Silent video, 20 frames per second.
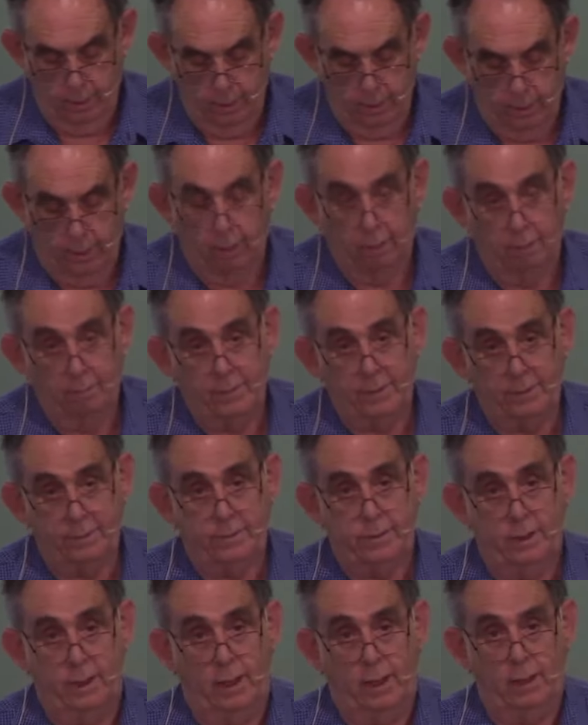Now, I'm not
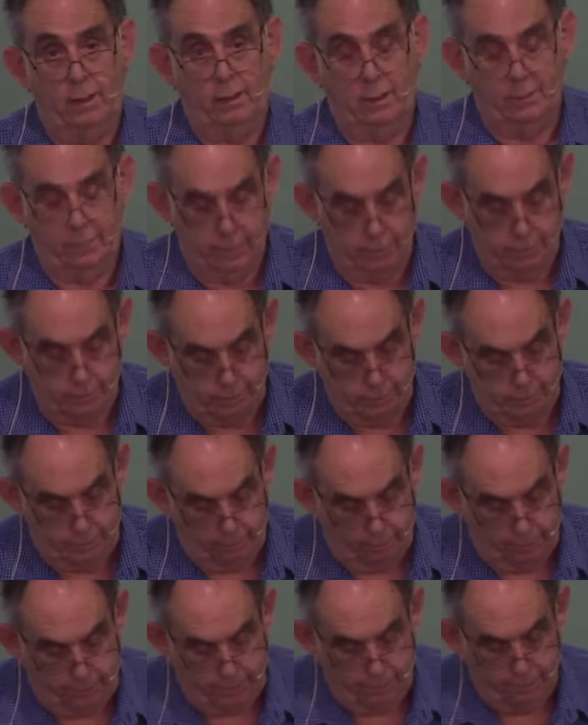saying that this is a
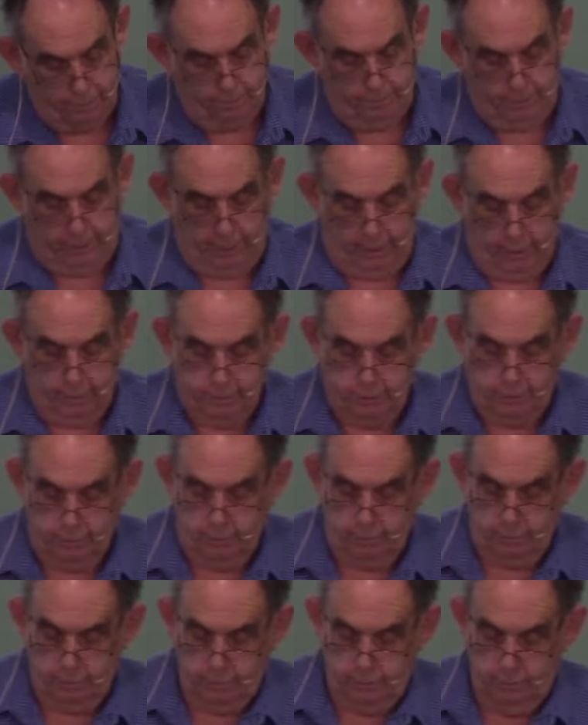problem in our
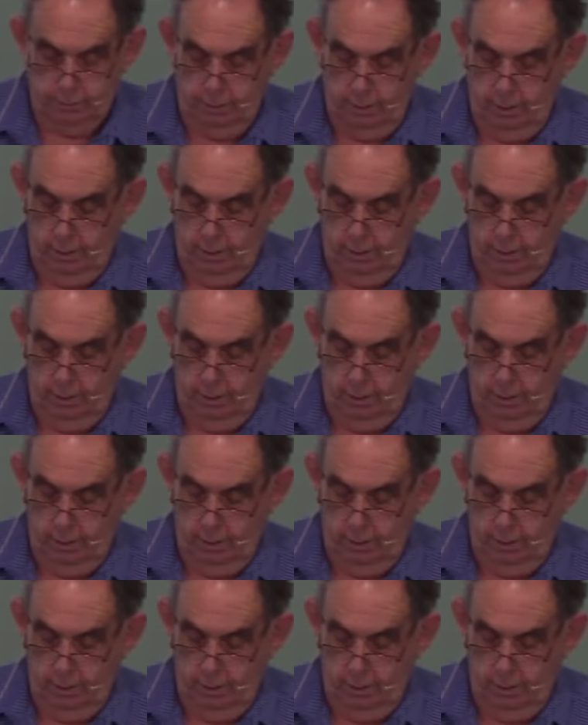church.